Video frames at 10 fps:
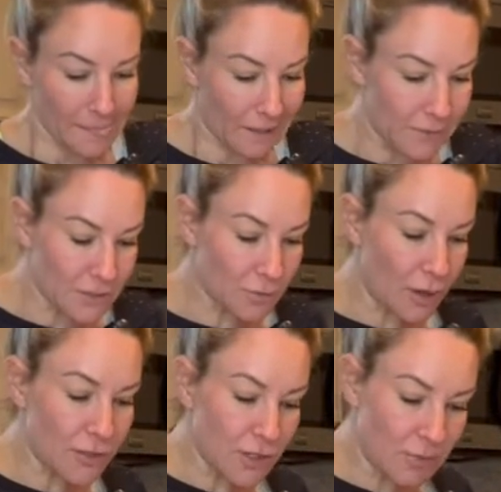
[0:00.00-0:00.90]
This would
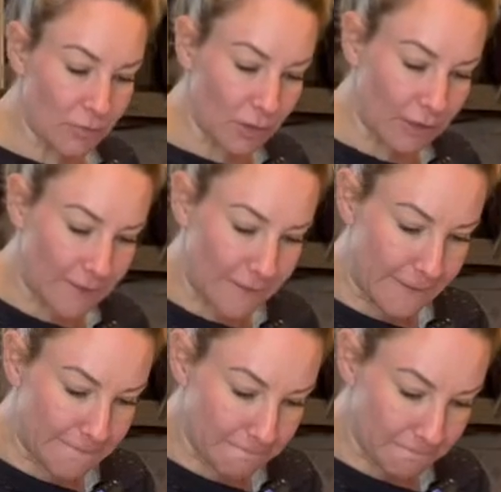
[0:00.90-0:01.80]
also be really
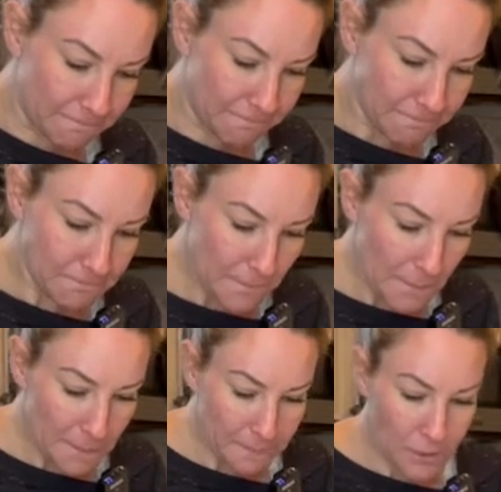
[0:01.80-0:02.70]
good
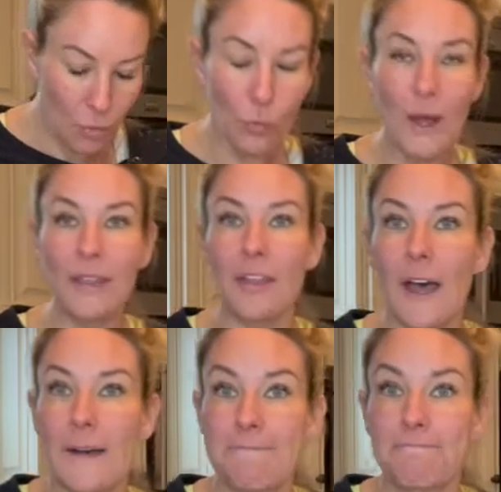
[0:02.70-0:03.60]
with
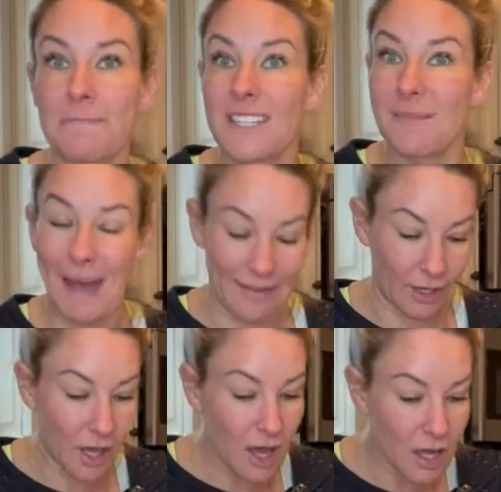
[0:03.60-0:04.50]
some
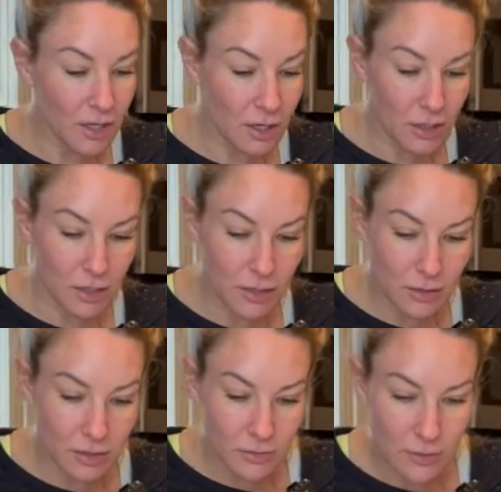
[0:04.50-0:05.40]

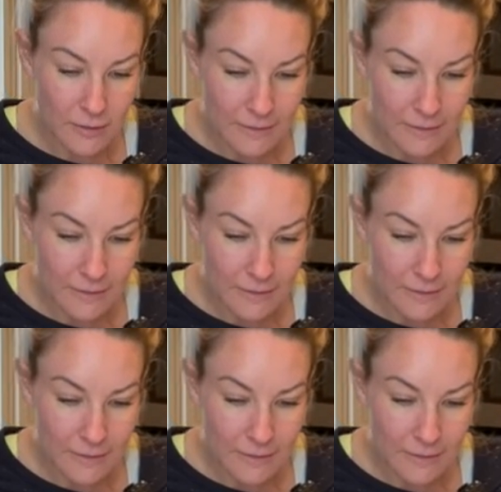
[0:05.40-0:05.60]
avocado